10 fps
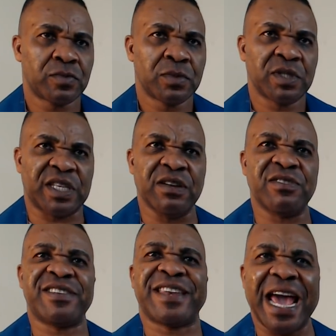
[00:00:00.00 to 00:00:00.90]
Till
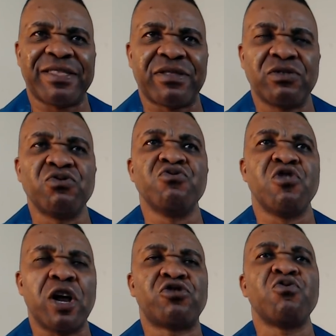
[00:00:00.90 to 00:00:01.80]
death do
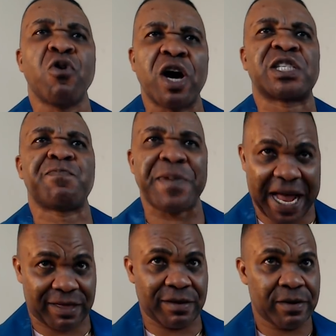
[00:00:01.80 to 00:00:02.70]
not do us part.
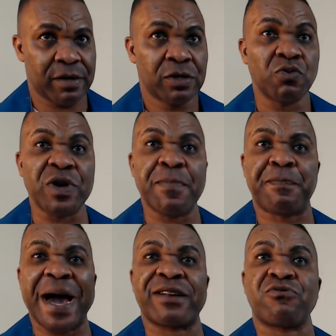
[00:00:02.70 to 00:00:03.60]
We
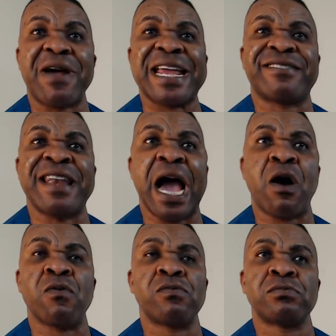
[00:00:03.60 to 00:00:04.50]
part right now.
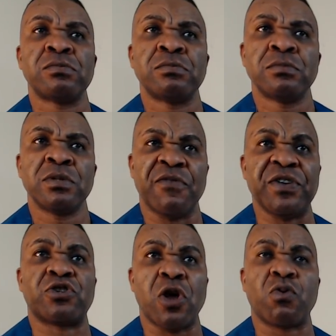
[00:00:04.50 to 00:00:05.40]
If
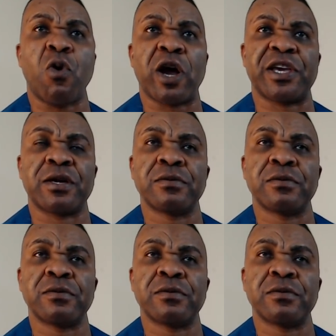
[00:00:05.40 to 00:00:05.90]
it's not working.